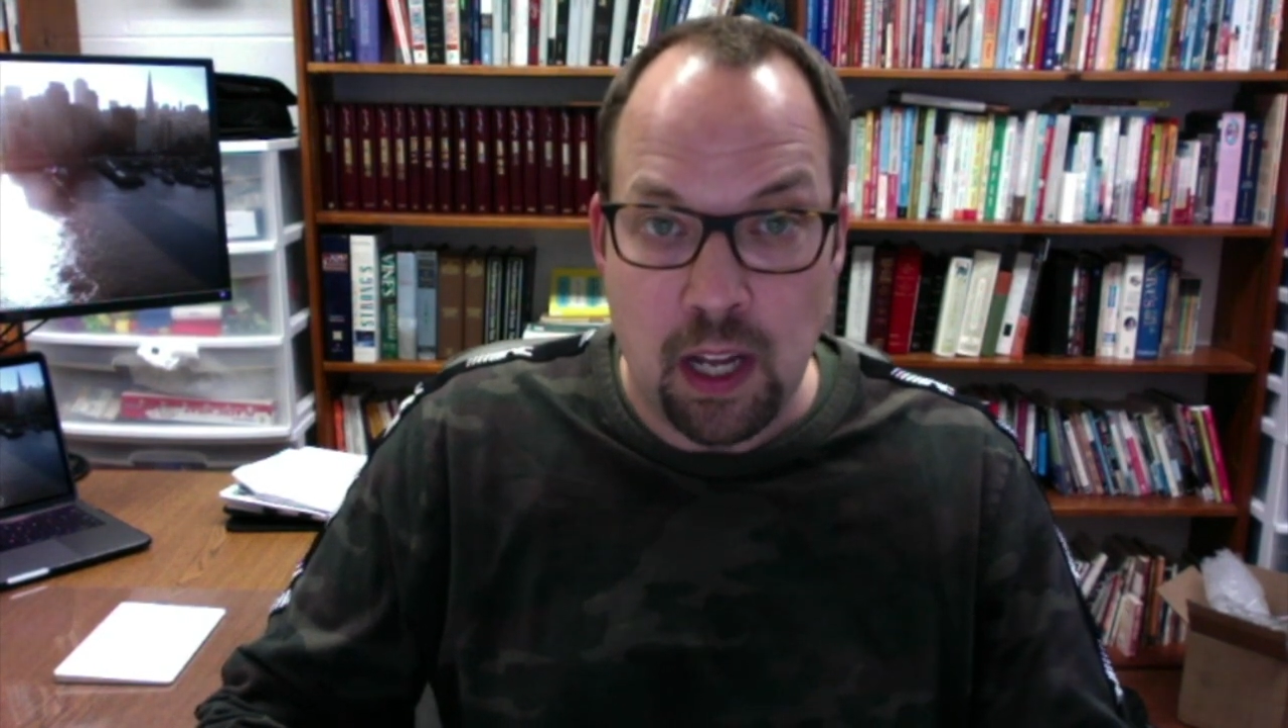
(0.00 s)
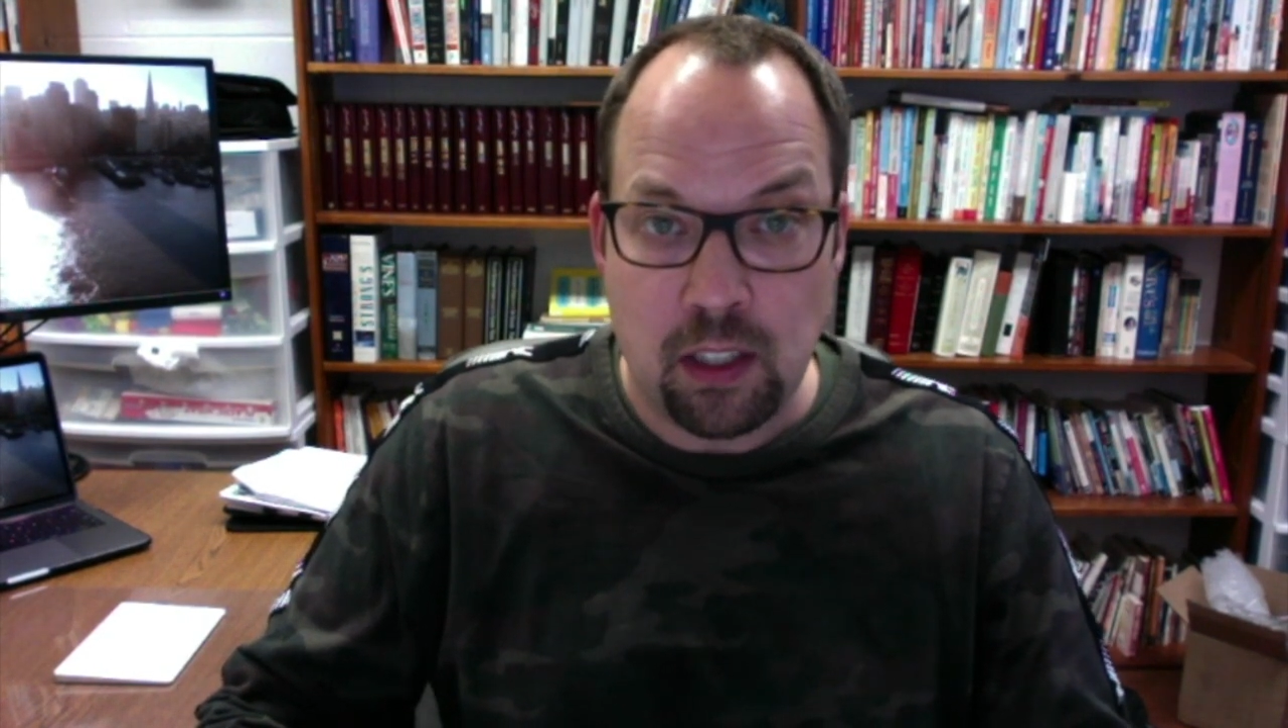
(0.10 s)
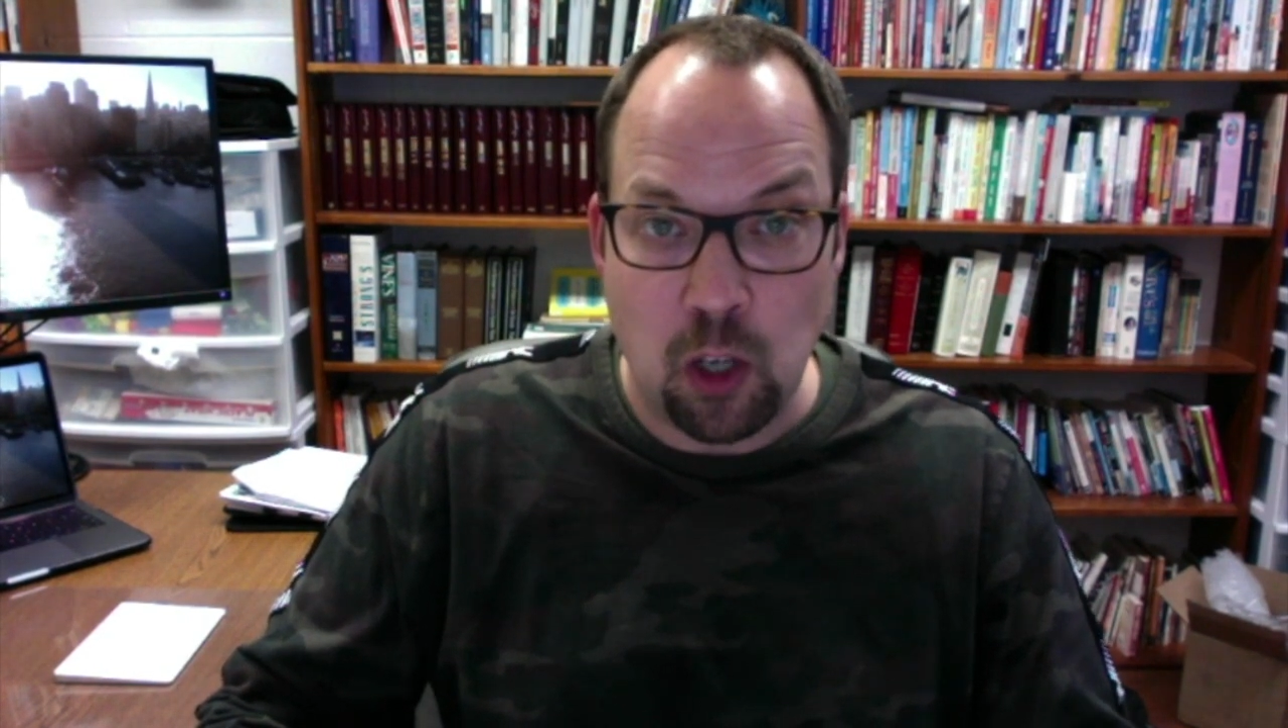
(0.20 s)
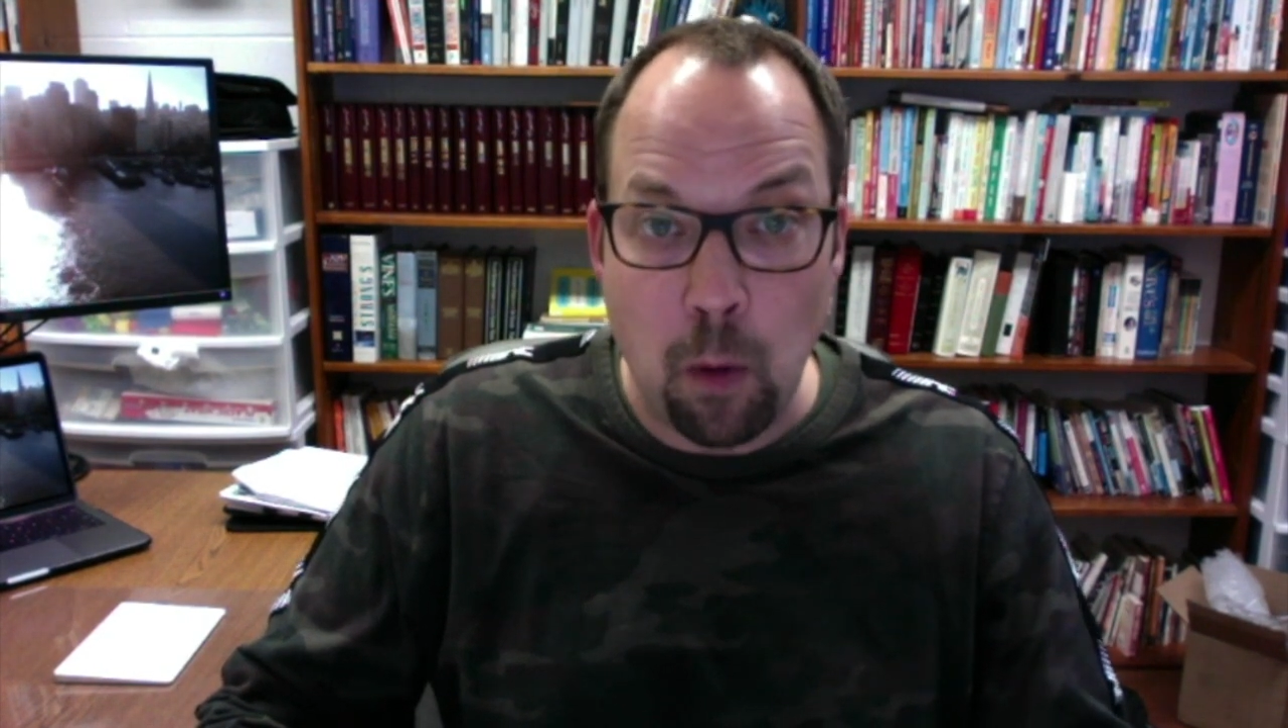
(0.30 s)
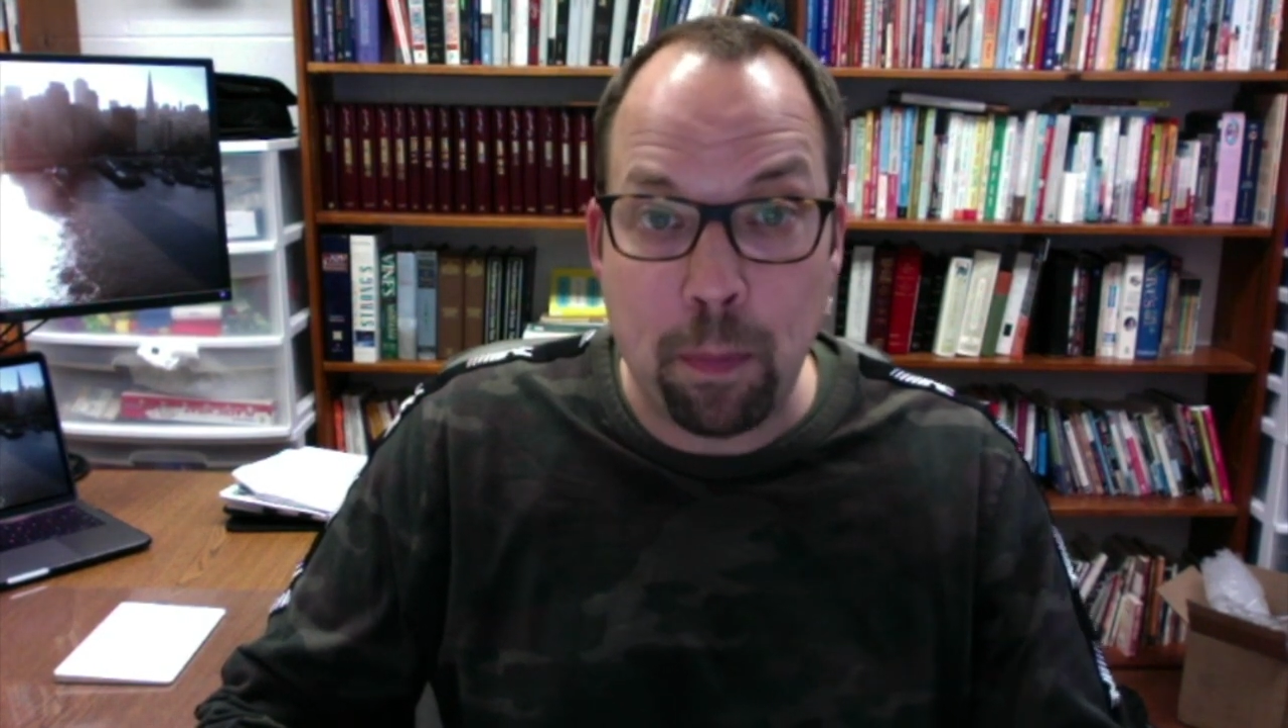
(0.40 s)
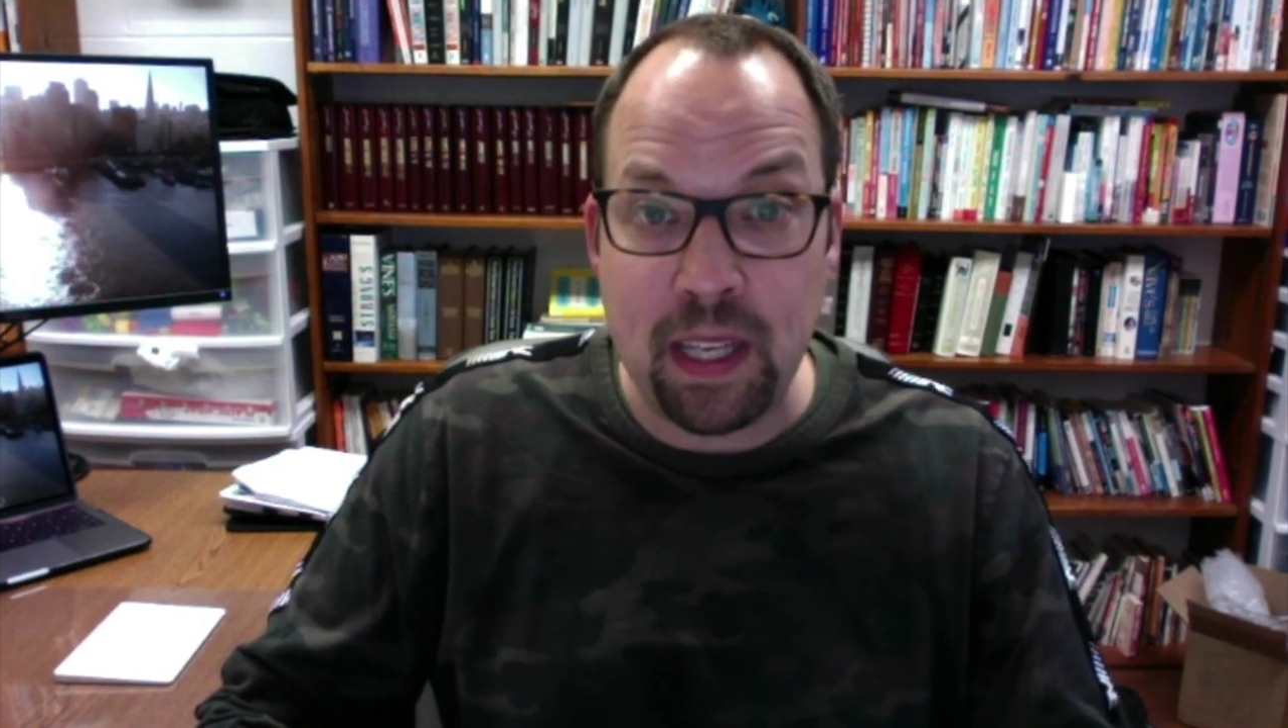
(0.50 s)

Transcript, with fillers: Don't be